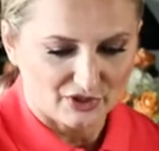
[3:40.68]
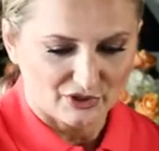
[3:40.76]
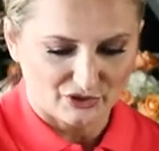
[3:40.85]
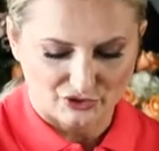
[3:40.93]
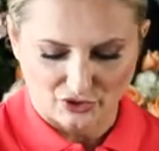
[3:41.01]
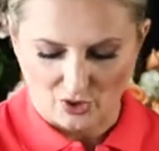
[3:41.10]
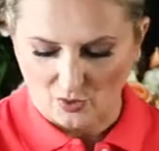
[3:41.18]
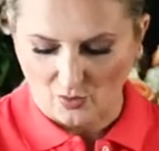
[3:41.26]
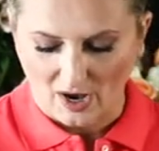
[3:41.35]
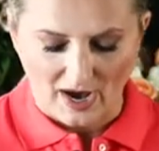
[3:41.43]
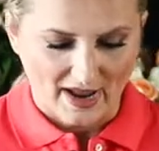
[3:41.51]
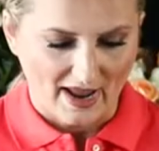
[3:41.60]
So
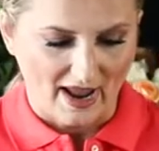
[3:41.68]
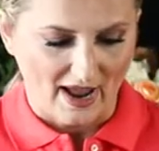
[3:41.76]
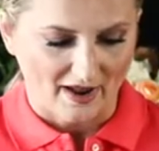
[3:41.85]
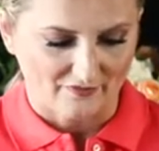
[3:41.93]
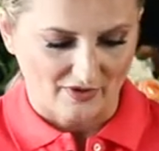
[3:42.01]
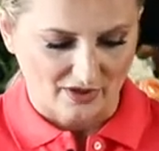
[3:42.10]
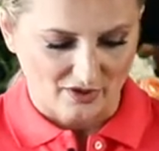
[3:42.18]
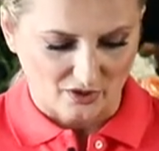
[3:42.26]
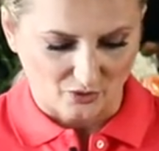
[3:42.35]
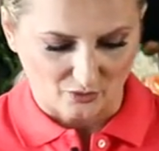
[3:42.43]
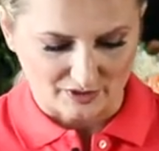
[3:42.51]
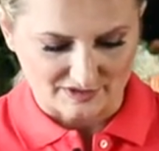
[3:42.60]
I have a
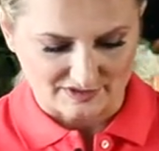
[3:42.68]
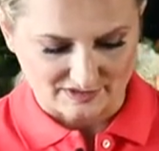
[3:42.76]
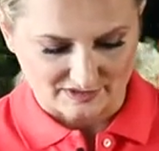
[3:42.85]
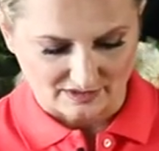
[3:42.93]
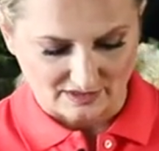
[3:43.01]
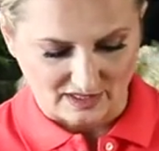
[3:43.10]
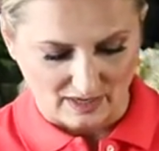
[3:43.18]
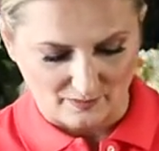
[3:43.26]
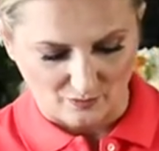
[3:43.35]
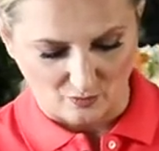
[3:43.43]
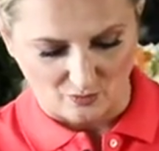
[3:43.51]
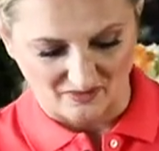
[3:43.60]
quarter
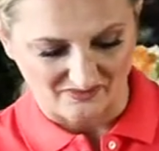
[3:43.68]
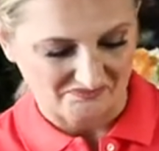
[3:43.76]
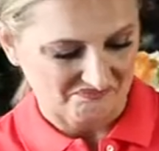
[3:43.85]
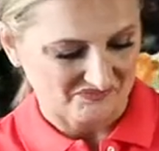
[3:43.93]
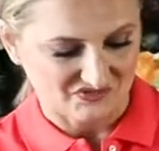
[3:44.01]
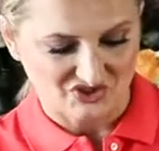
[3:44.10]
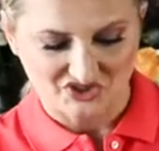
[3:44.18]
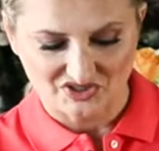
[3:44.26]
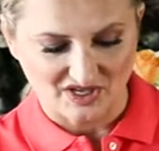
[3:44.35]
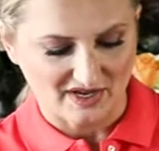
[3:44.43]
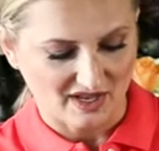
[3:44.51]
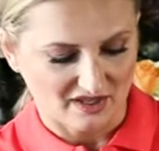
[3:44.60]
cup of
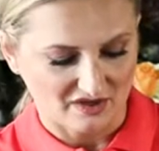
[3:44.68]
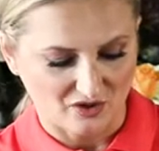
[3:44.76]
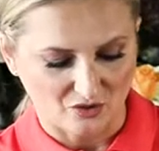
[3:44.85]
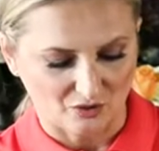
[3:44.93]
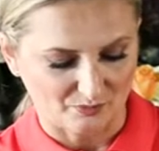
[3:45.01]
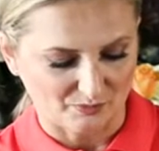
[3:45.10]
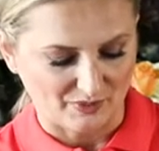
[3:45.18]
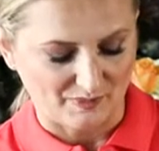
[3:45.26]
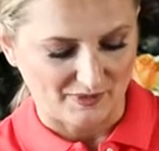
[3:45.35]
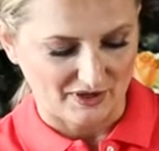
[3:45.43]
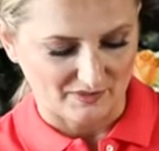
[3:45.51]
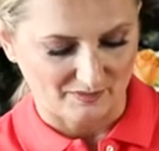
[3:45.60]
just like any old
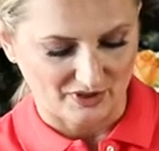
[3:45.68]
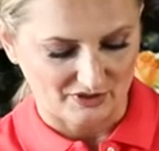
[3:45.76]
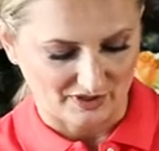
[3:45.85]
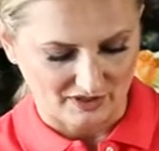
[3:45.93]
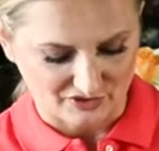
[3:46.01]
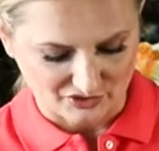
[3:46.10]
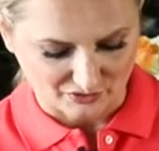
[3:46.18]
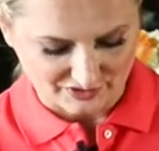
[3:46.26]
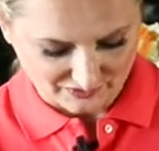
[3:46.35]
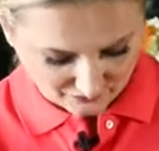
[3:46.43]
prepared marinara sauce.